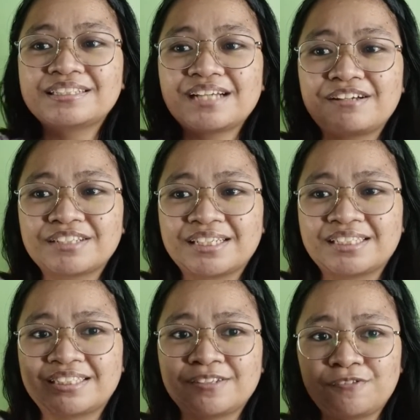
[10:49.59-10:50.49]
how should I say,
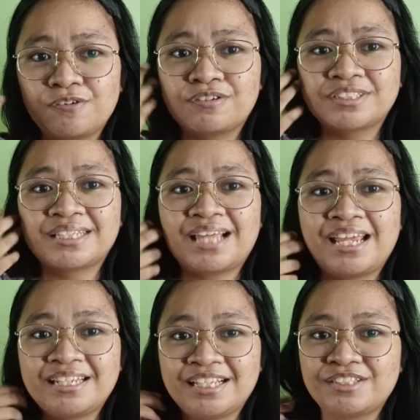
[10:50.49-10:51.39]
the focus that I
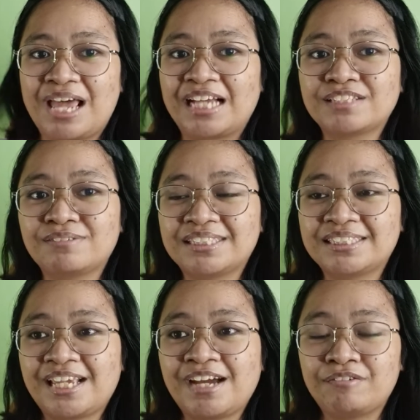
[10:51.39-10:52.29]
need to actually
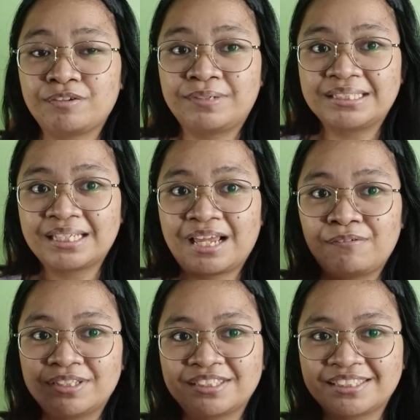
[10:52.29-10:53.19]
say out the words that I
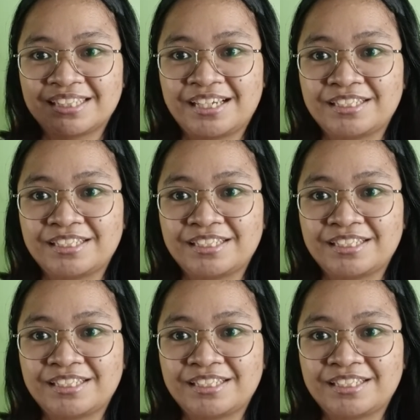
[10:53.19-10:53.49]
want to say,